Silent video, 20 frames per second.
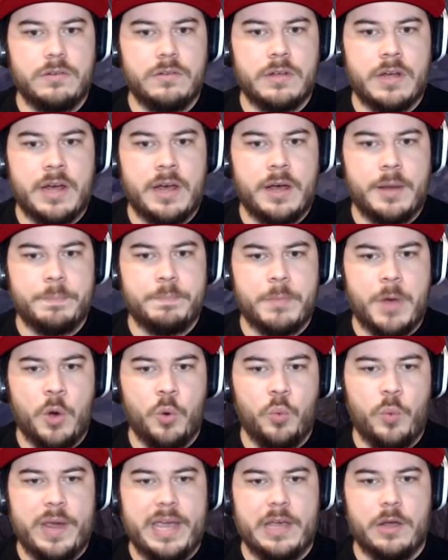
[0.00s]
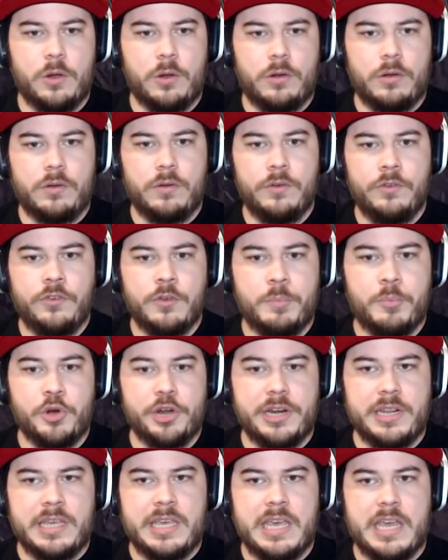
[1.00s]
uh, a wheel to
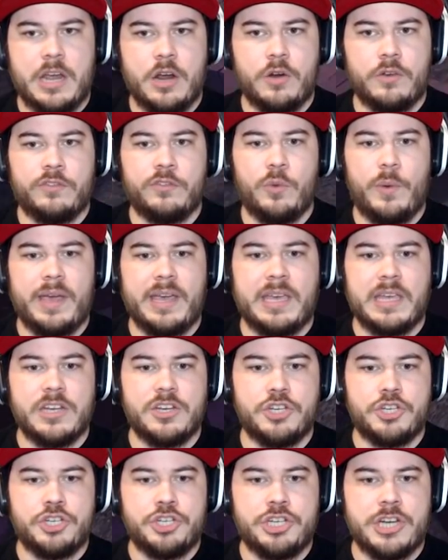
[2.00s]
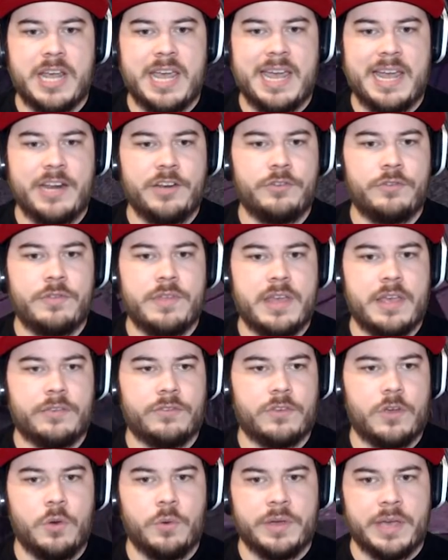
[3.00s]
put here so I can change
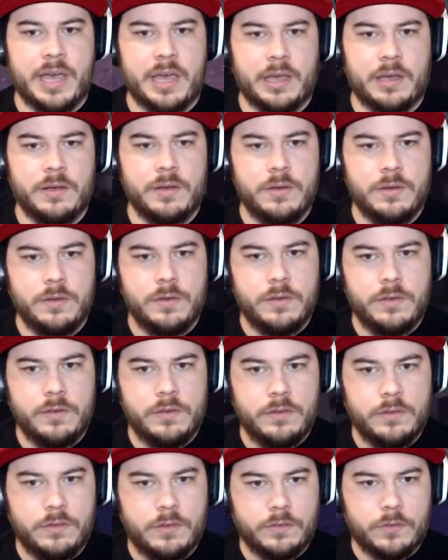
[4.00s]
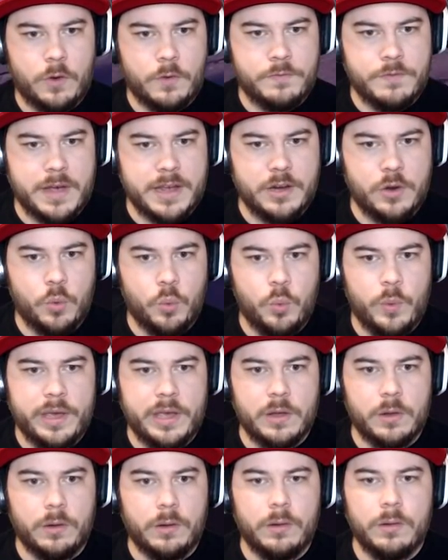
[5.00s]
this. Okay, let's go find a
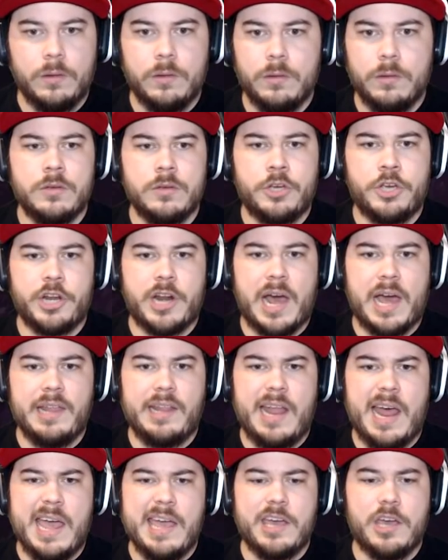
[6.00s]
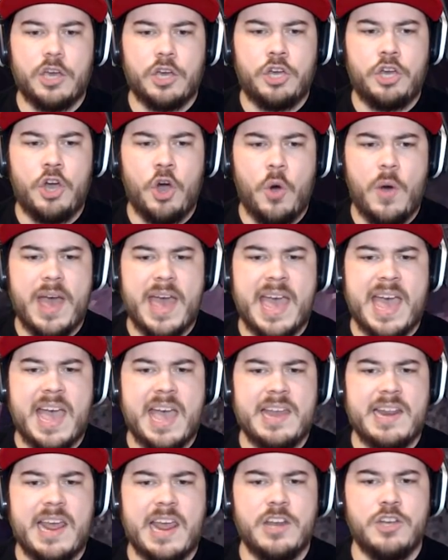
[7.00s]
wheel. Could I like go
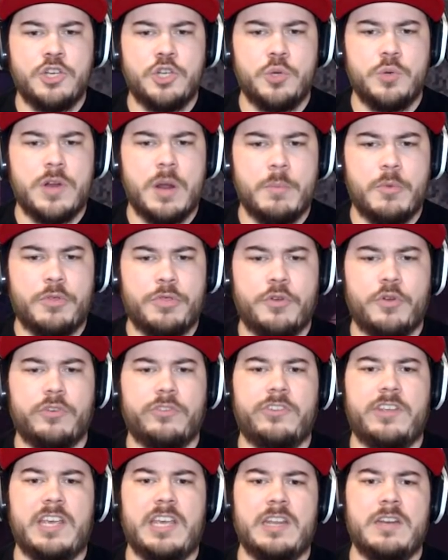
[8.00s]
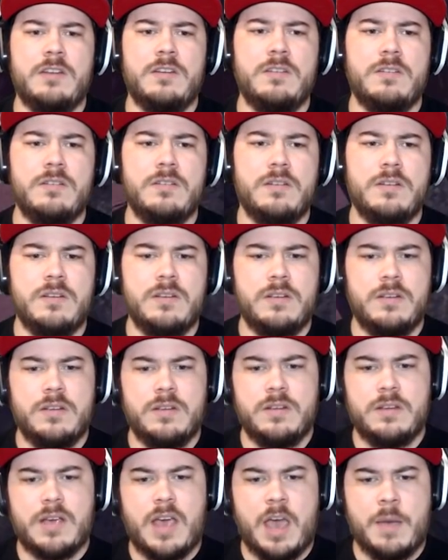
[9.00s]
ahead and do number thirteen?
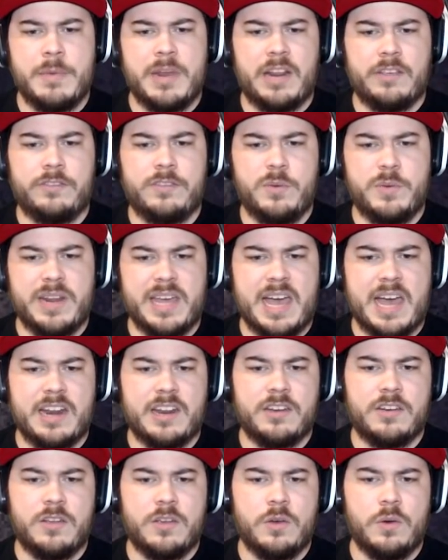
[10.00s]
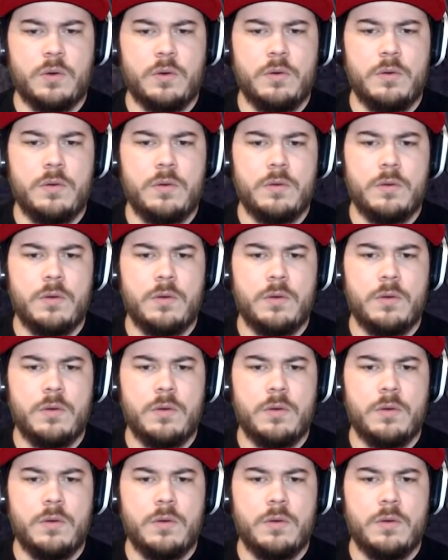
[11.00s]
I mean, I see what I gotta do.